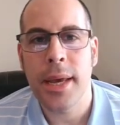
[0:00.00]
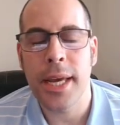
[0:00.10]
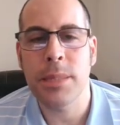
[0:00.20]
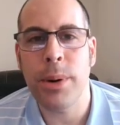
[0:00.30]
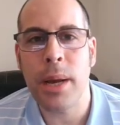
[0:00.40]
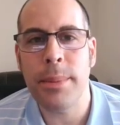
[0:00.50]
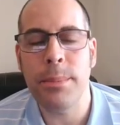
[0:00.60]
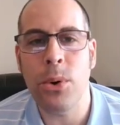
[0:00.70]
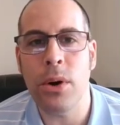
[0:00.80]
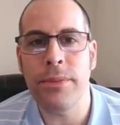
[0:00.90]
It's probably
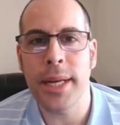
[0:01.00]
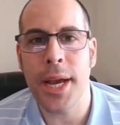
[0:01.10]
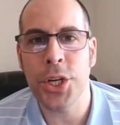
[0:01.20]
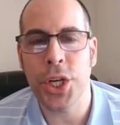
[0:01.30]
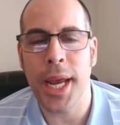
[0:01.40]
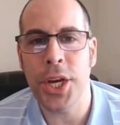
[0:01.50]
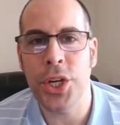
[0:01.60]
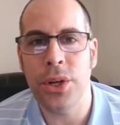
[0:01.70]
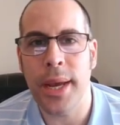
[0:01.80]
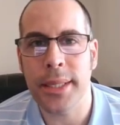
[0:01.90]
more of an
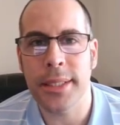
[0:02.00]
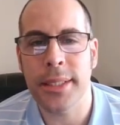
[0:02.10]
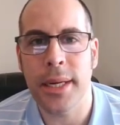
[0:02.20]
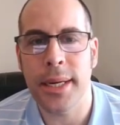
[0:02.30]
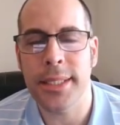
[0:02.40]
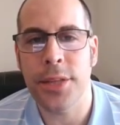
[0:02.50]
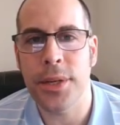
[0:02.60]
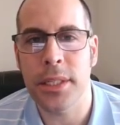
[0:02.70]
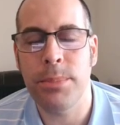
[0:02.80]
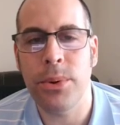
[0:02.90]
educational exercise at
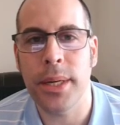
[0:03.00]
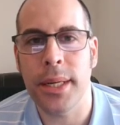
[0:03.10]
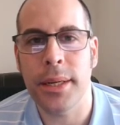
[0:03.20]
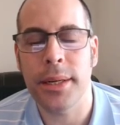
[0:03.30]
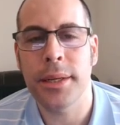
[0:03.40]
this point.